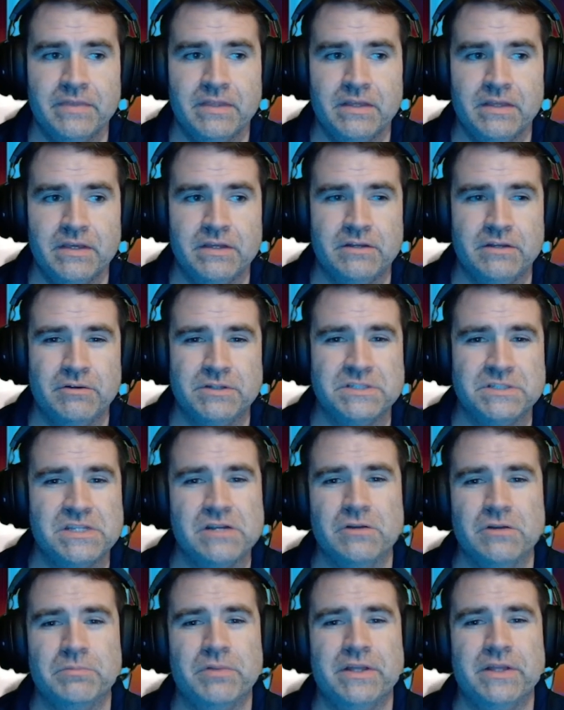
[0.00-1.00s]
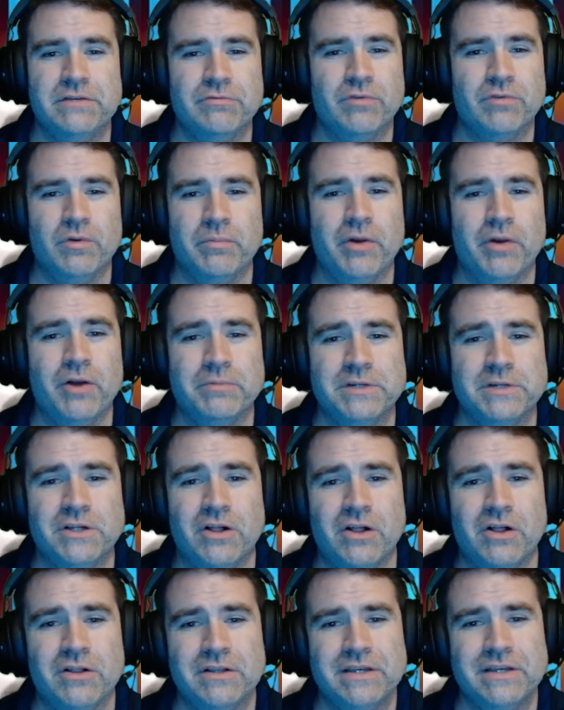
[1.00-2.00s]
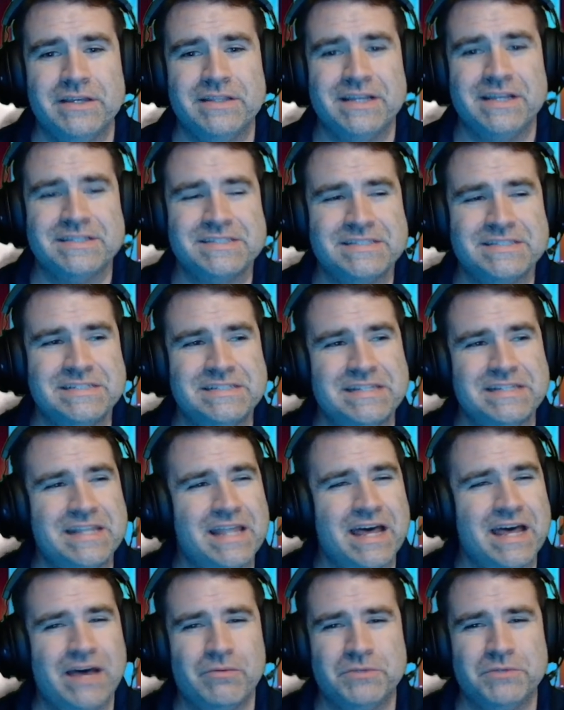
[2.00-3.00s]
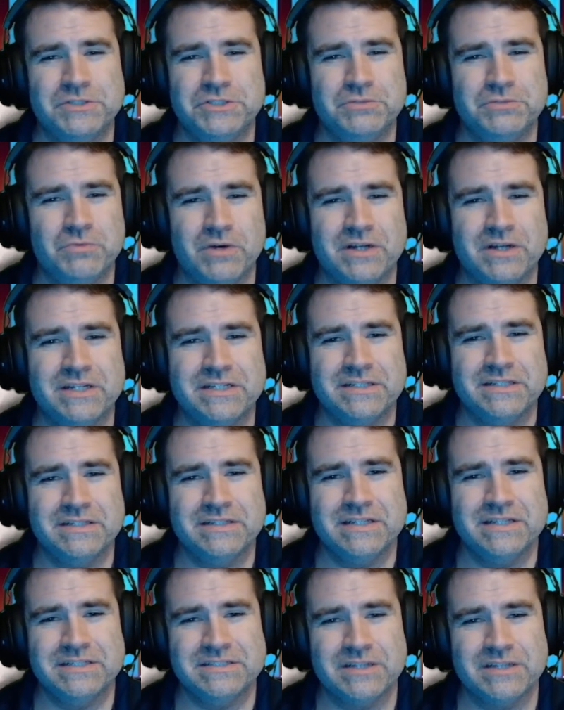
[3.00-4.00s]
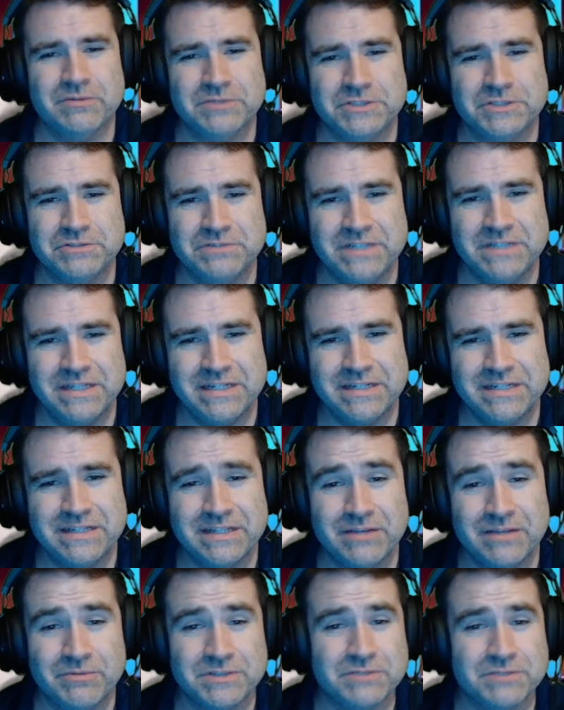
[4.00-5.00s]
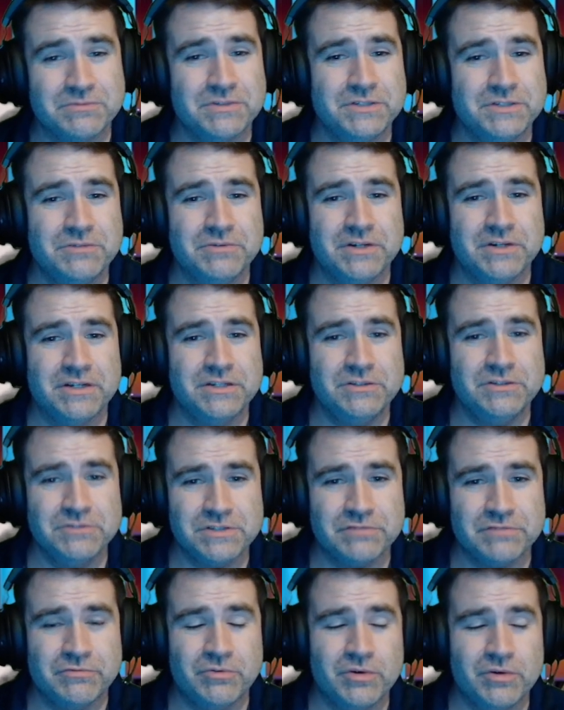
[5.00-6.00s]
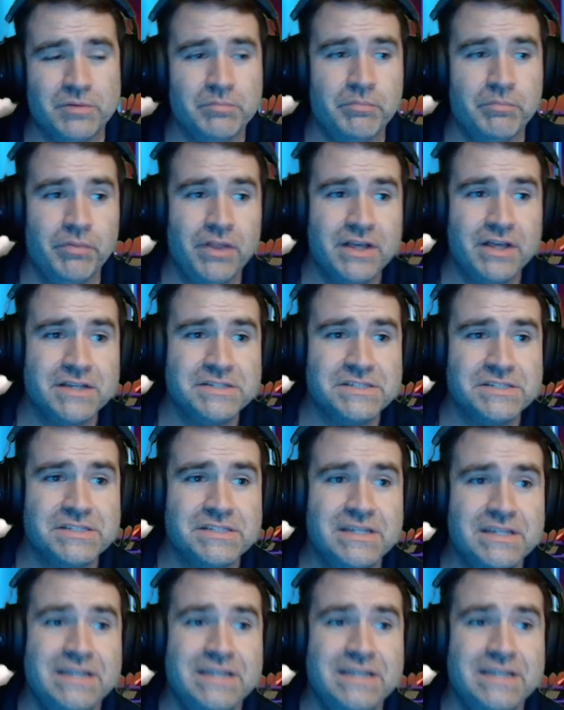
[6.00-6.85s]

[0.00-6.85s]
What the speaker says: a dinner plate for a Barbie doll. And that's not what you wanted. That's not what you needed, and that wasn't what you were going to use it for. Plus,